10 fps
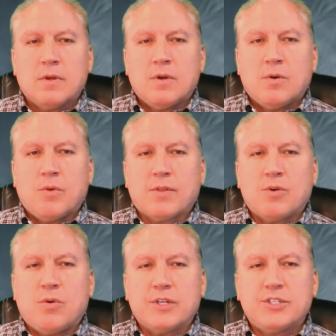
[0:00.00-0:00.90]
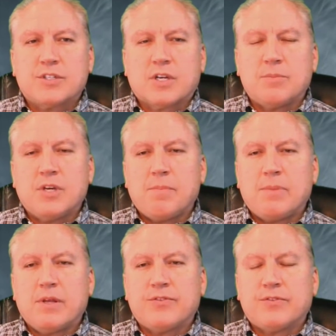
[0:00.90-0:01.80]
One of the questions that comes up
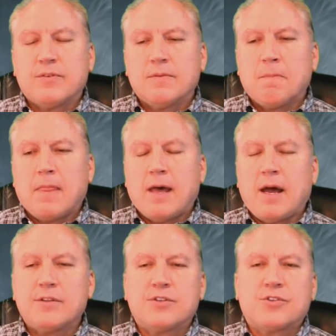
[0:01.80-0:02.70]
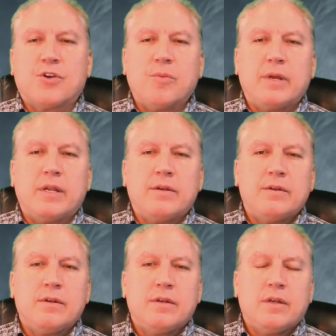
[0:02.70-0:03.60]
is how to determine
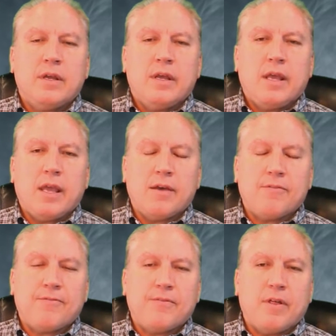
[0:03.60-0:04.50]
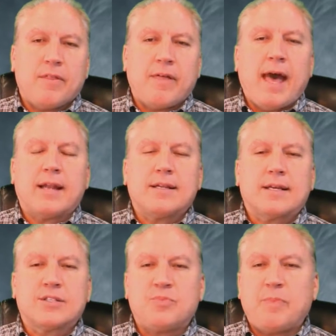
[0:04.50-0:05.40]
if that
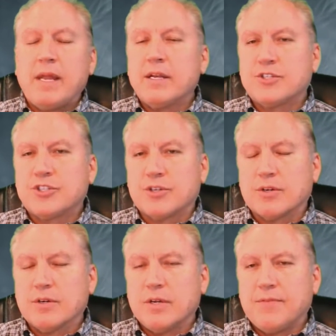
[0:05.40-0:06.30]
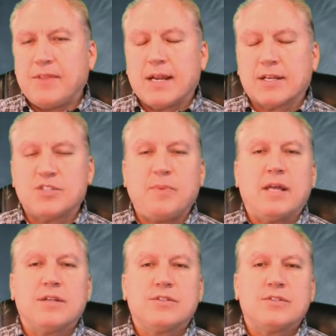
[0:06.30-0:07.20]
expenditure, if that
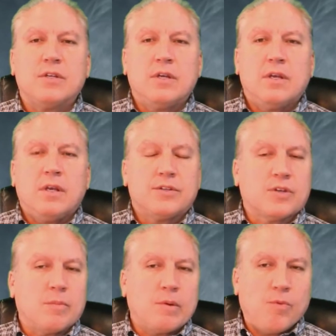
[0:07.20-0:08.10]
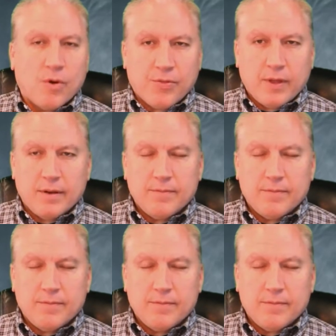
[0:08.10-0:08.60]
expense is going to be worth it.